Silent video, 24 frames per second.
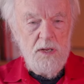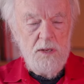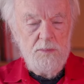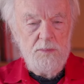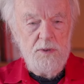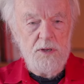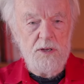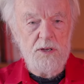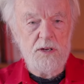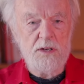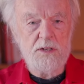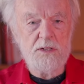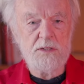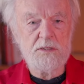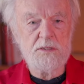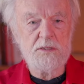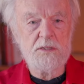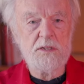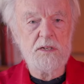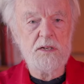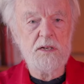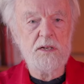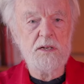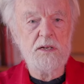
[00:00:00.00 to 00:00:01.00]
because
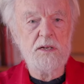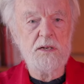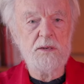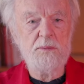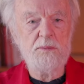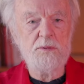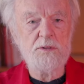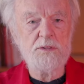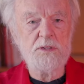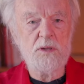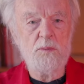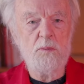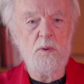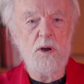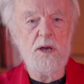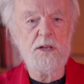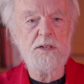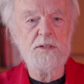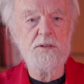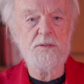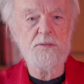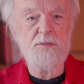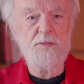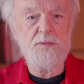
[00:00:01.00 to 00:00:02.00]
it was the
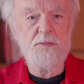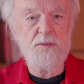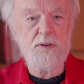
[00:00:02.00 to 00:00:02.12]
weight of